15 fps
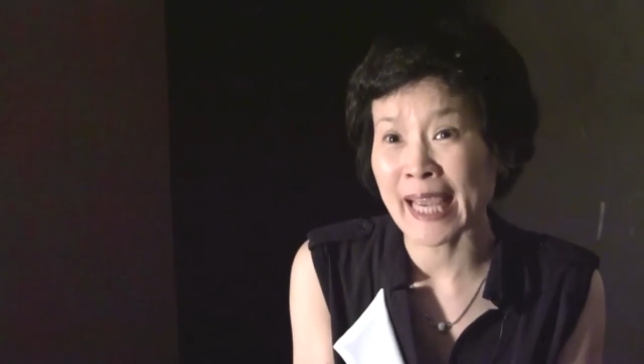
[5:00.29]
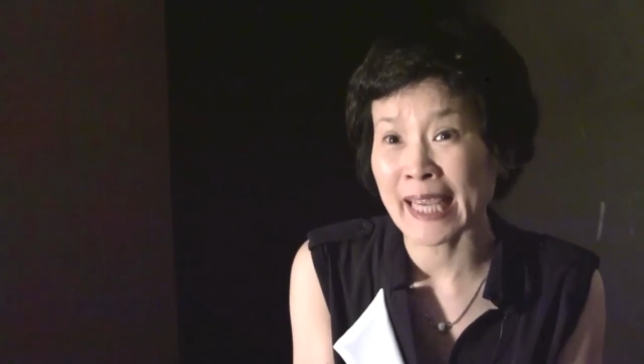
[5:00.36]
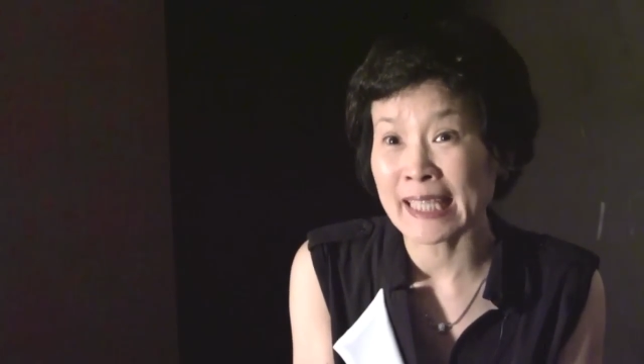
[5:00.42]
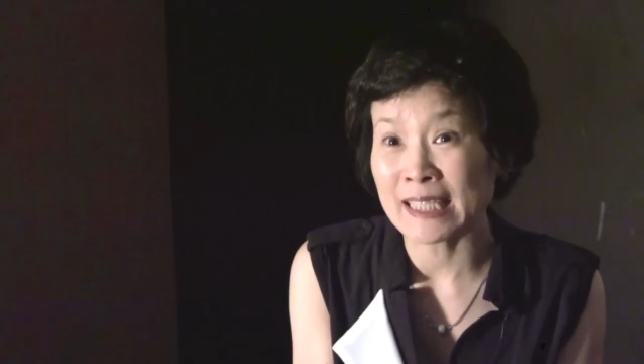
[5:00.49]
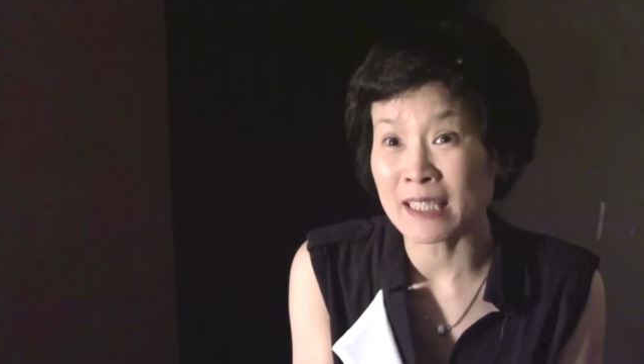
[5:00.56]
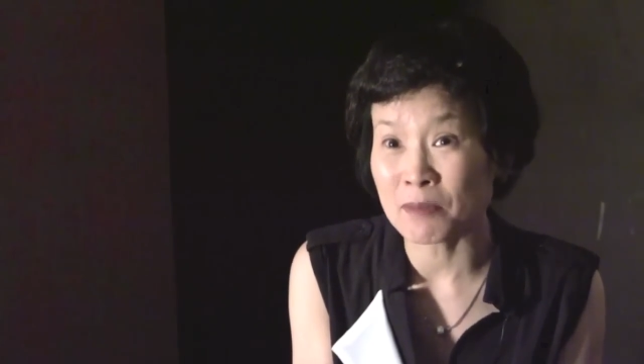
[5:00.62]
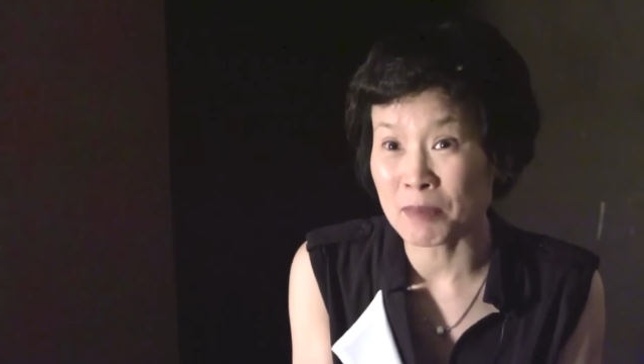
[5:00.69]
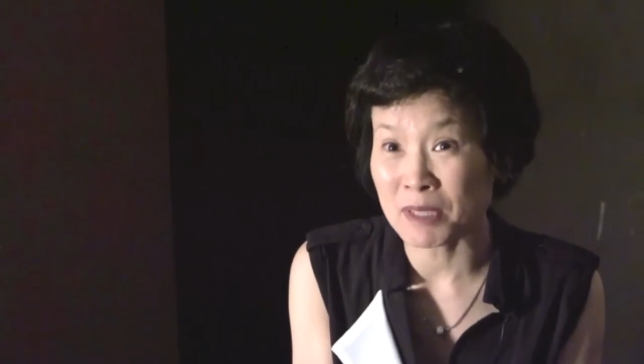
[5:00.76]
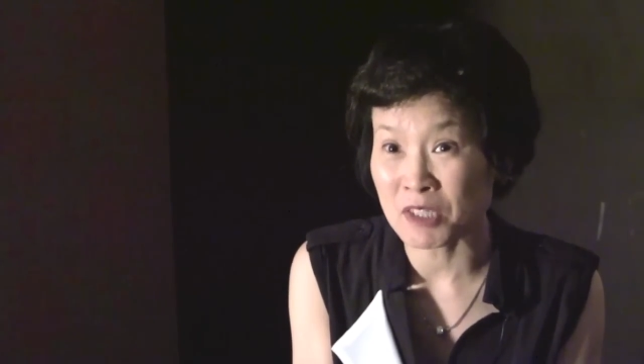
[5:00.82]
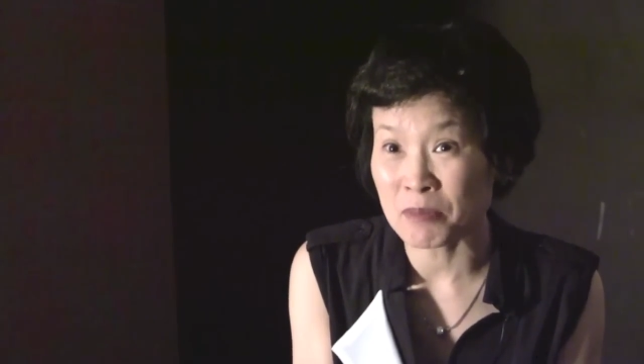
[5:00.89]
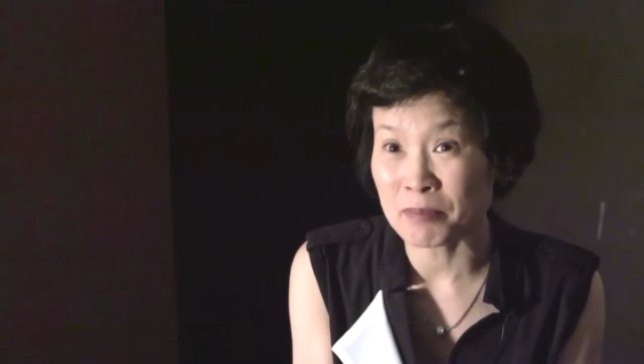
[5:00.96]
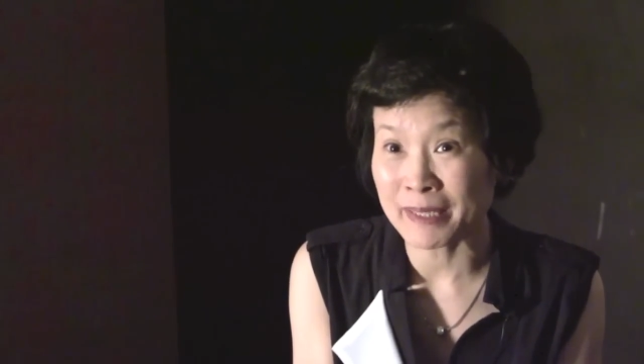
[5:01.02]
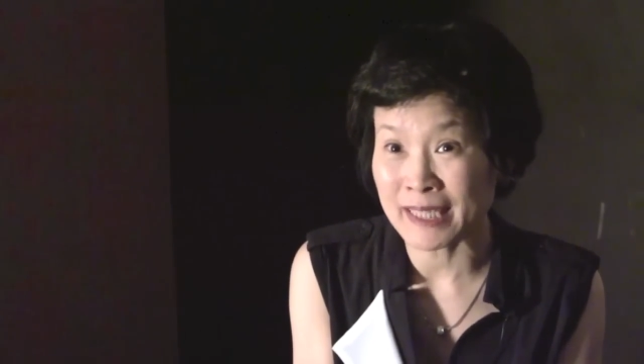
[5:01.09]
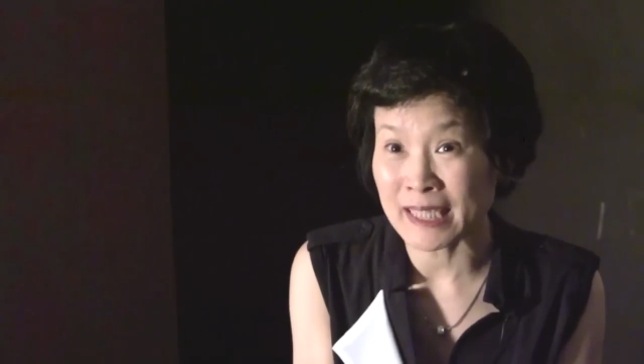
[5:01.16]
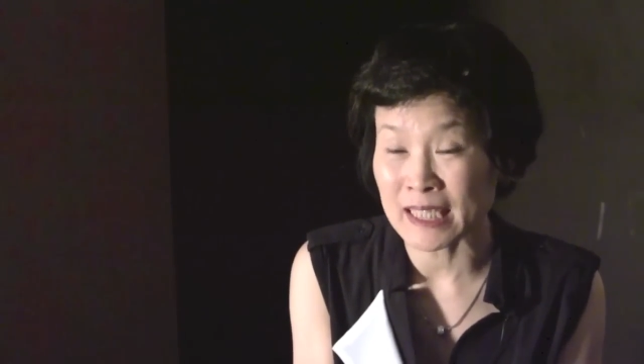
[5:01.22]
tiny
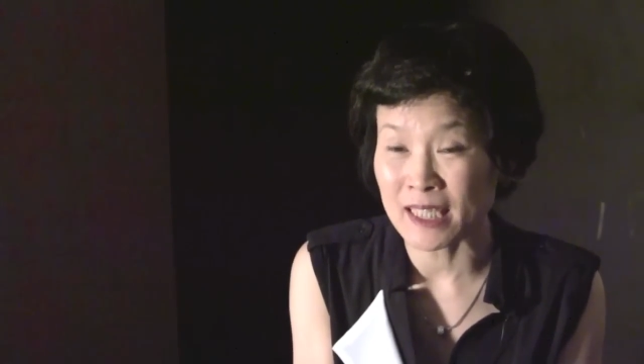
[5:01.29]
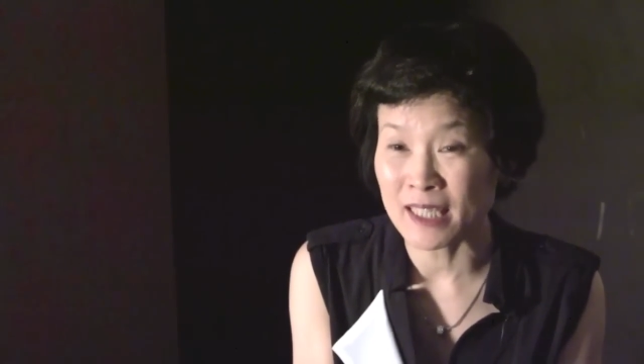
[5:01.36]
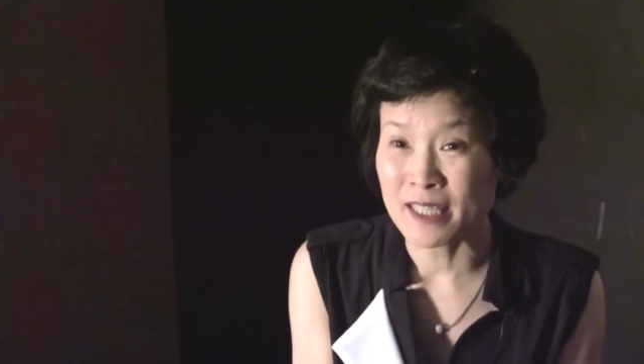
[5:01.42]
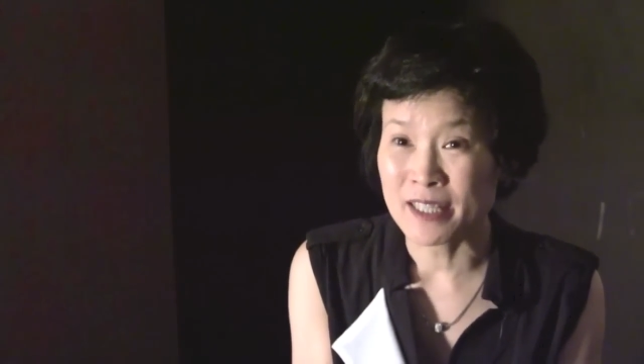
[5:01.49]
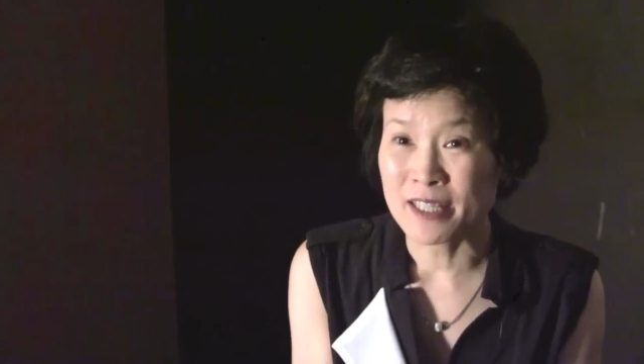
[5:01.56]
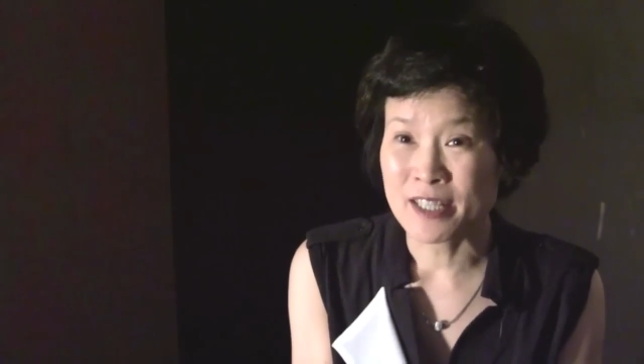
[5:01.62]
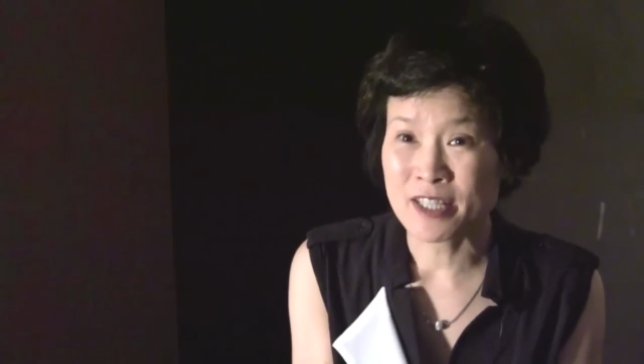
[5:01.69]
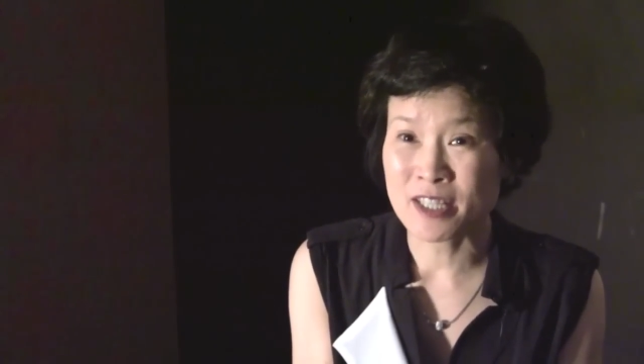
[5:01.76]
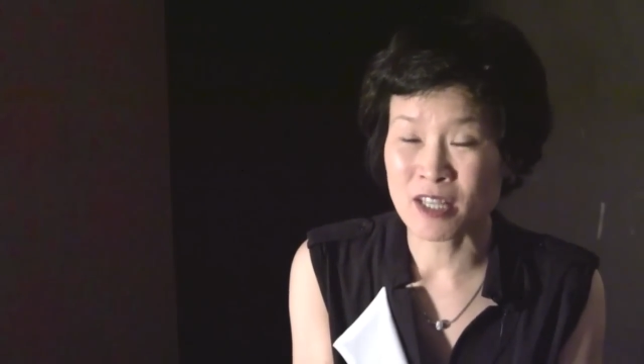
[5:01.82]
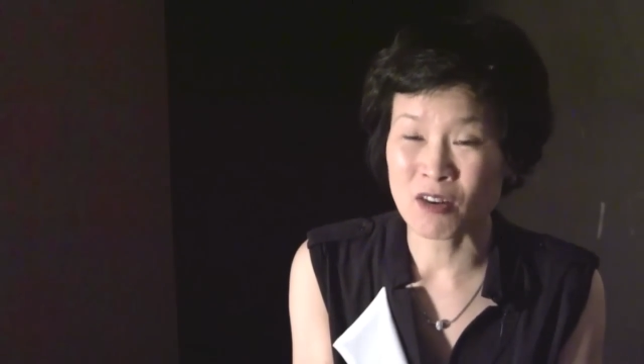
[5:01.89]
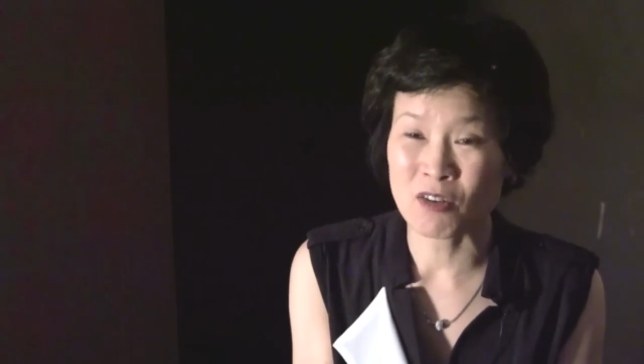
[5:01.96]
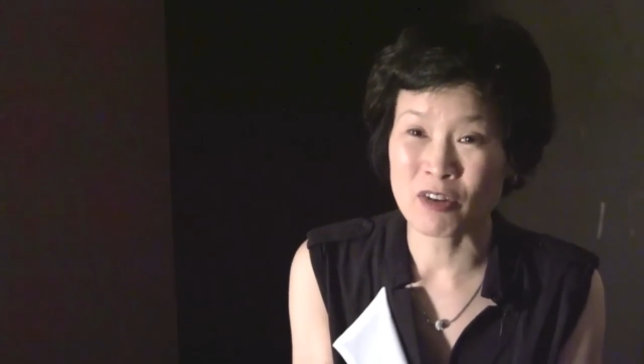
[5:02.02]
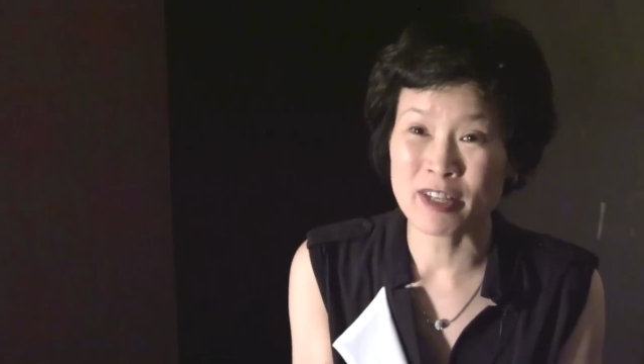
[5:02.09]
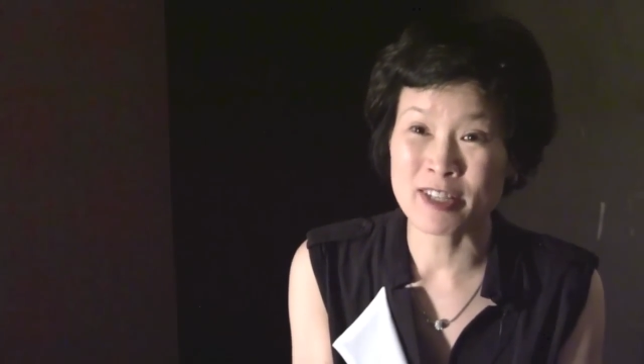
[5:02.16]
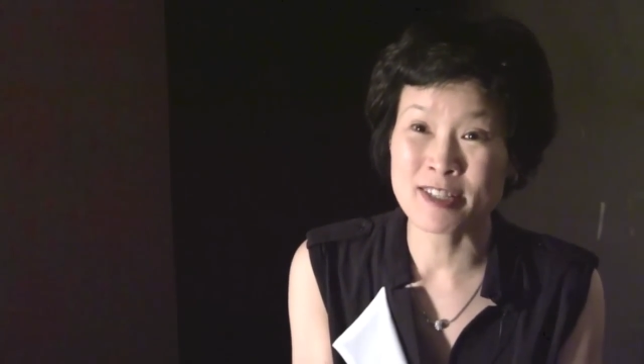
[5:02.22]
amount of money,
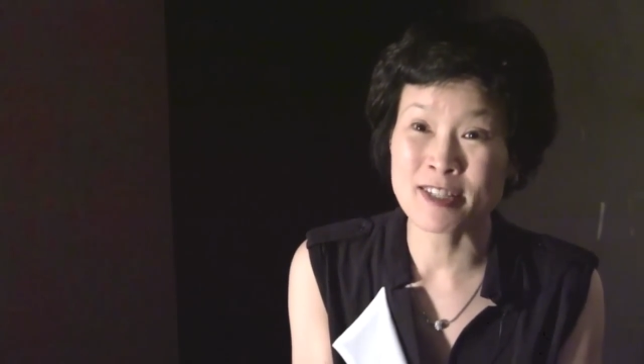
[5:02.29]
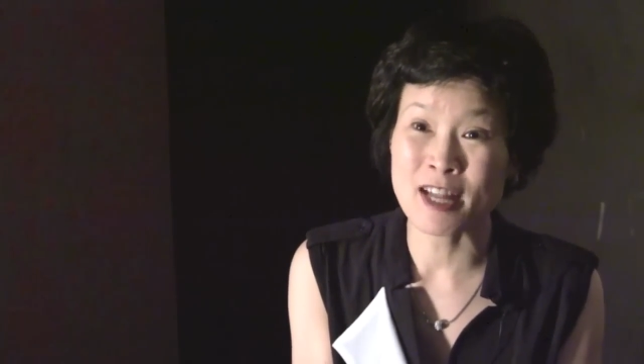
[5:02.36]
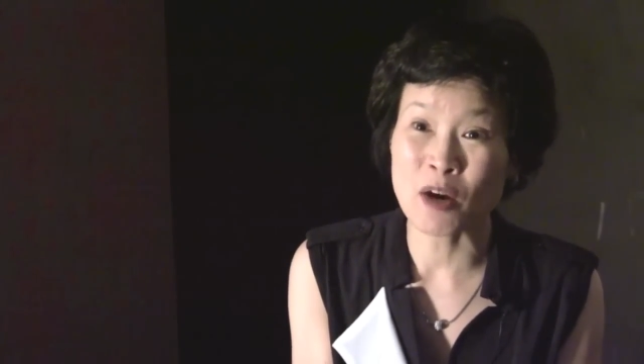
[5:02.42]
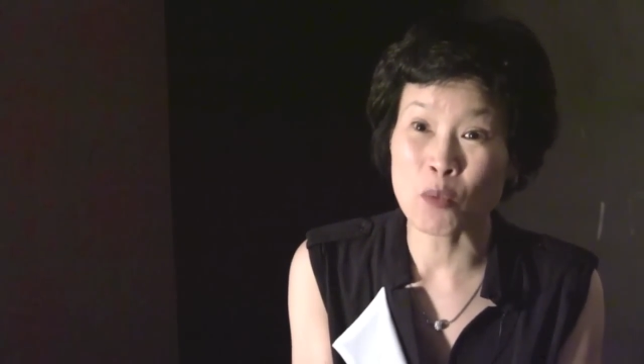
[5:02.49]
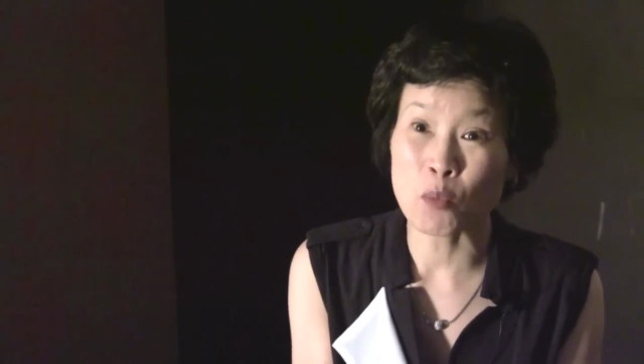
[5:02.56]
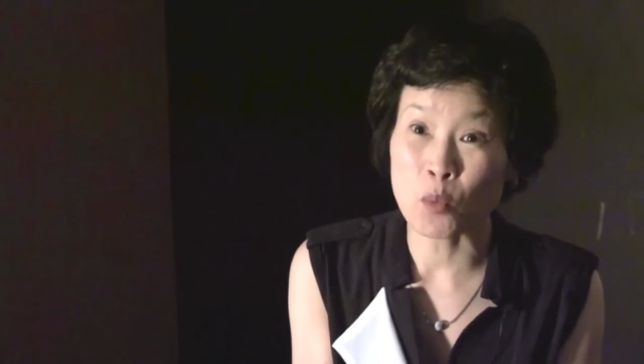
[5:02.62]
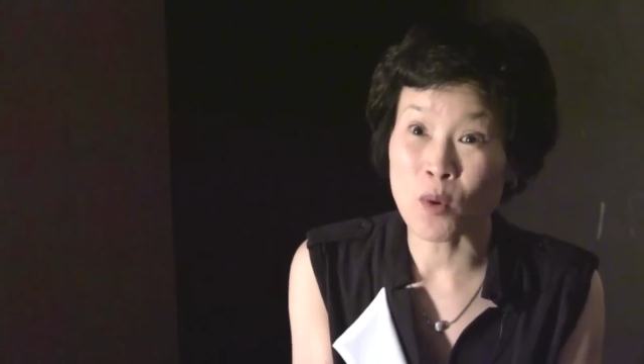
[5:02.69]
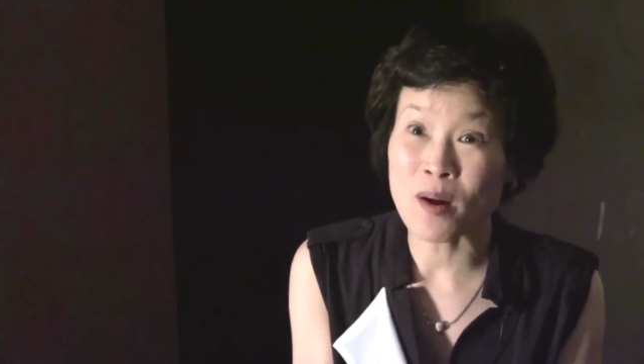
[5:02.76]
so it's not